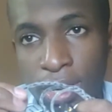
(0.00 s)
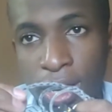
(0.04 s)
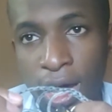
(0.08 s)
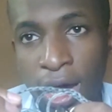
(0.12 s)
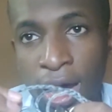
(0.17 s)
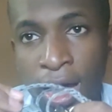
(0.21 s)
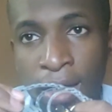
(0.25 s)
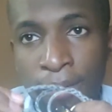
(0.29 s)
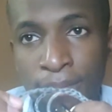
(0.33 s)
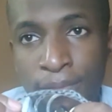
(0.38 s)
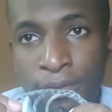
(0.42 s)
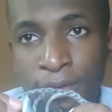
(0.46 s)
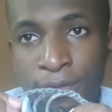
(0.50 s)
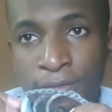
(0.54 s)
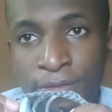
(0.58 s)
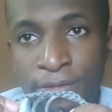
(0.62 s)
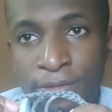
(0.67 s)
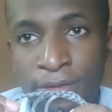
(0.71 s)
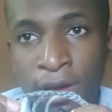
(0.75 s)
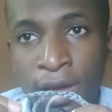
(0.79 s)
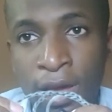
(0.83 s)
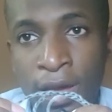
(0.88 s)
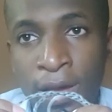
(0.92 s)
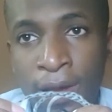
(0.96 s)
I
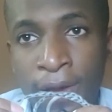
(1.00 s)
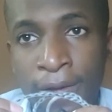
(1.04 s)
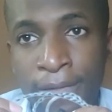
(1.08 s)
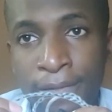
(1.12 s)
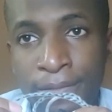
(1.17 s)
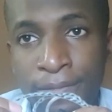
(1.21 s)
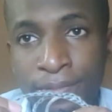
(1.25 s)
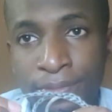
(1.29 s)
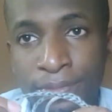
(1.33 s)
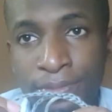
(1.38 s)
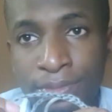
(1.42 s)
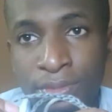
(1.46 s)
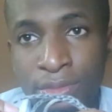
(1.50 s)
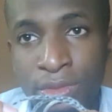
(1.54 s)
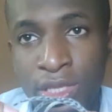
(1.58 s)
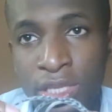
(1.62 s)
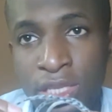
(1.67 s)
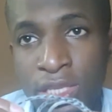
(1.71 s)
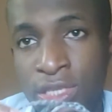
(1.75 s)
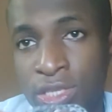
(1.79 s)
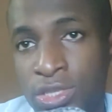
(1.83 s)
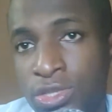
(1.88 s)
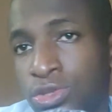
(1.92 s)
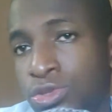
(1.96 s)
prefer
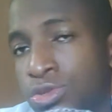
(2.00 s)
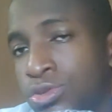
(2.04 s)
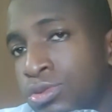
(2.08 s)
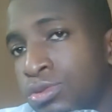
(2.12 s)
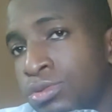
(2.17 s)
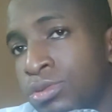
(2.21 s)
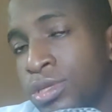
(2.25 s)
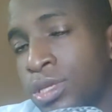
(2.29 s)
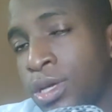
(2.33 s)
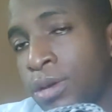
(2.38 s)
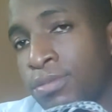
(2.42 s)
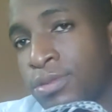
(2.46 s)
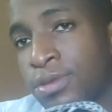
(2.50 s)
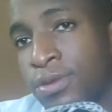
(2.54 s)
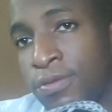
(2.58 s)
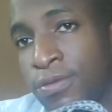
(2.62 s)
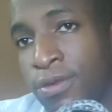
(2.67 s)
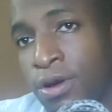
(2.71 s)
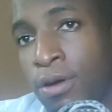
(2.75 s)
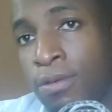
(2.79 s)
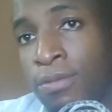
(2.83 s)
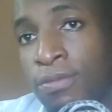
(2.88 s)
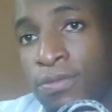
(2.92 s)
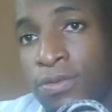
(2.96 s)
these two in terms of
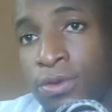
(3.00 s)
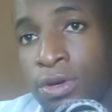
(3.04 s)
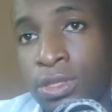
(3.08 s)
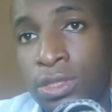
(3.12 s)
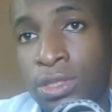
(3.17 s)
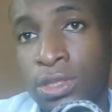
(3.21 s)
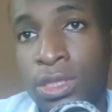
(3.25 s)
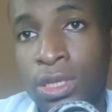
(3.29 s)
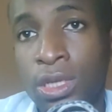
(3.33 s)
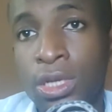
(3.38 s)
comfort.